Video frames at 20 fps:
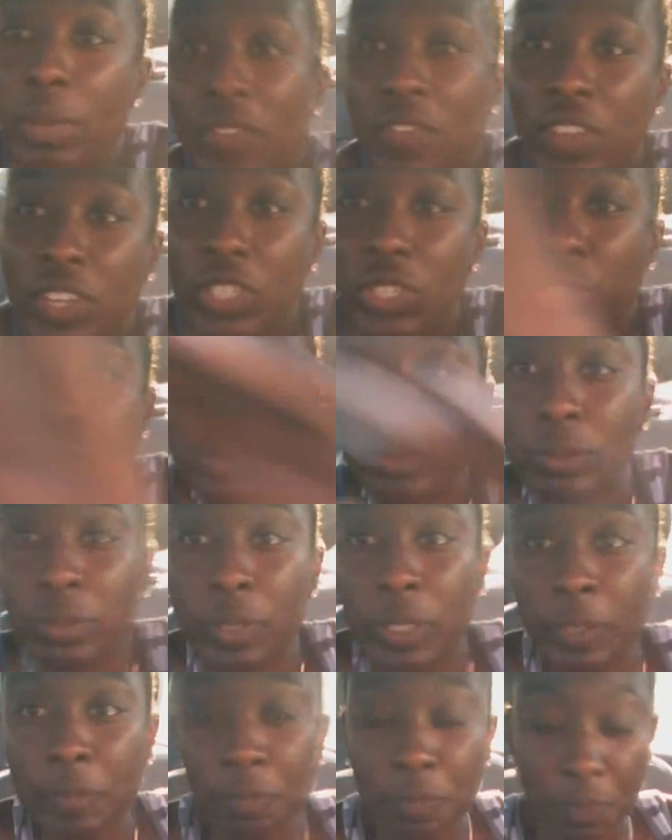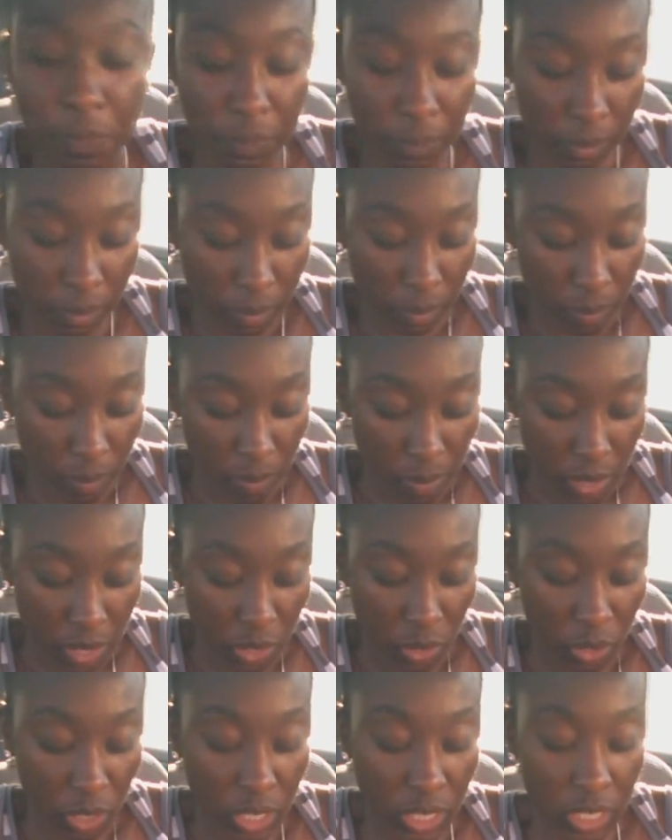Let me fix you.
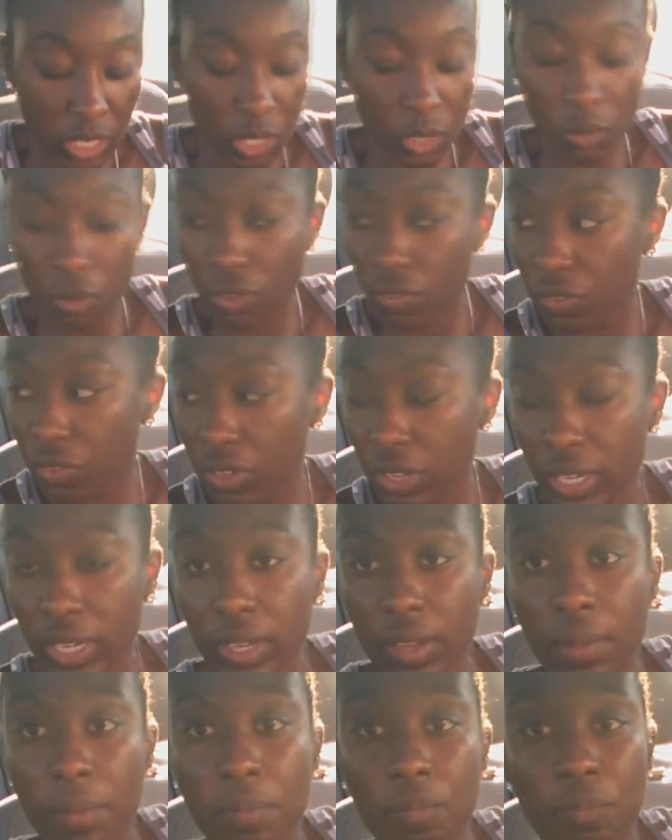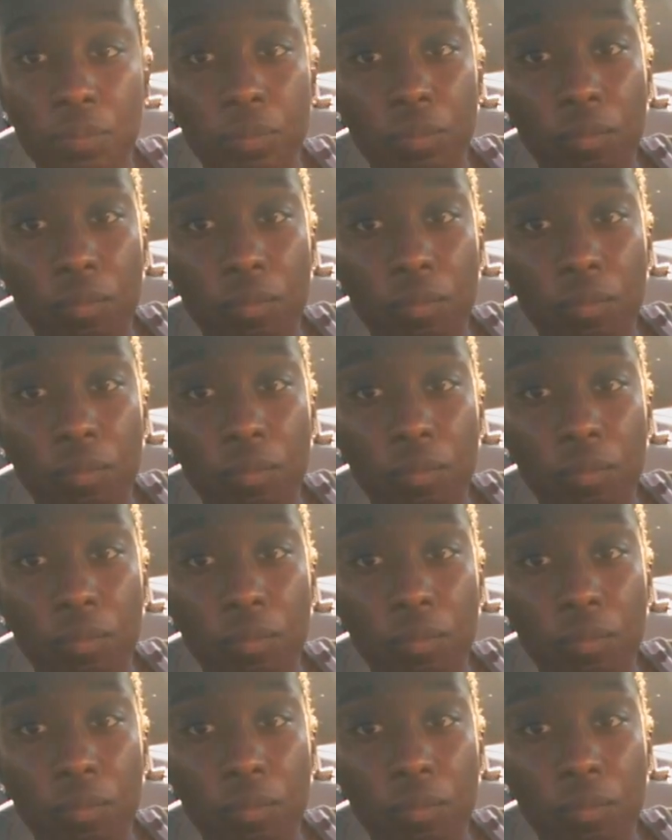So this is gluten free.